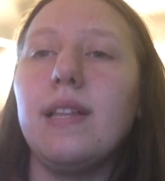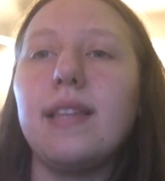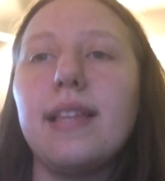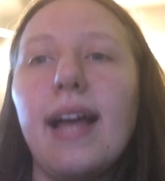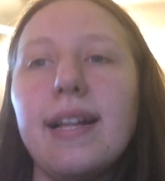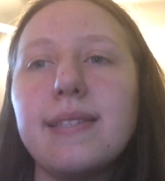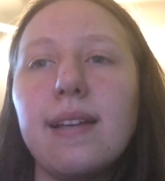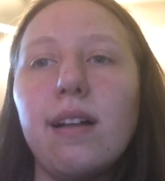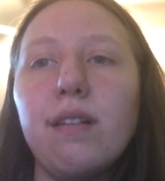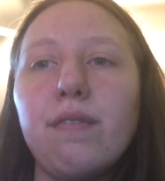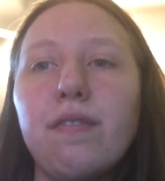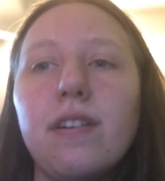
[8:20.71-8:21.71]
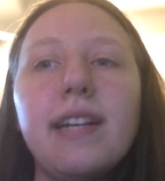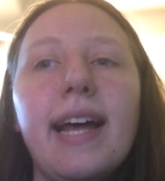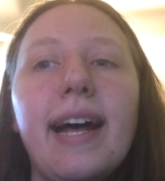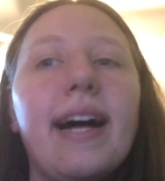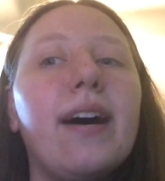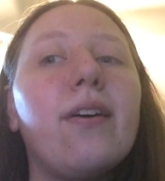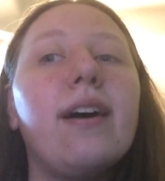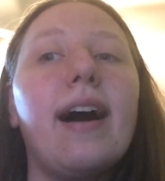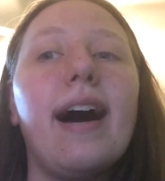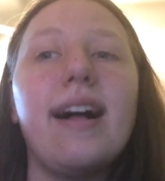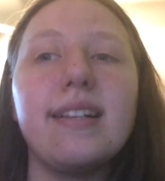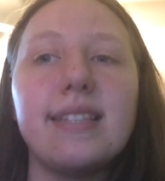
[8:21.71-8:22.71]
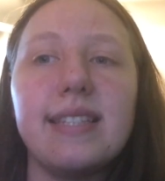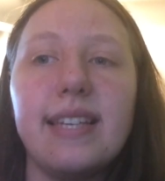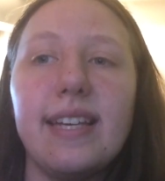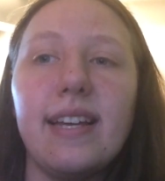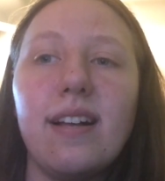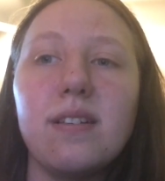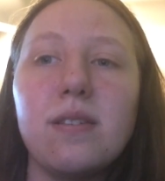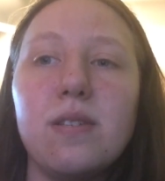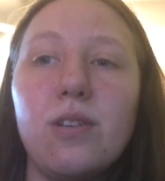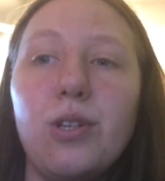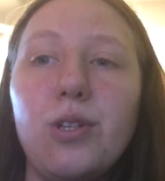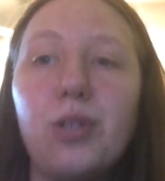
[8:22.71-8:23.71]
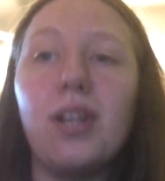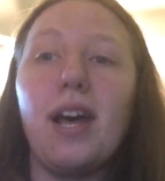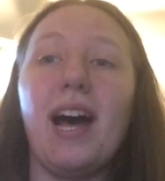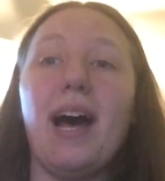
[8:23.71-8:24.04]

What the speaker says: that's all for now. I'll see y'all soon.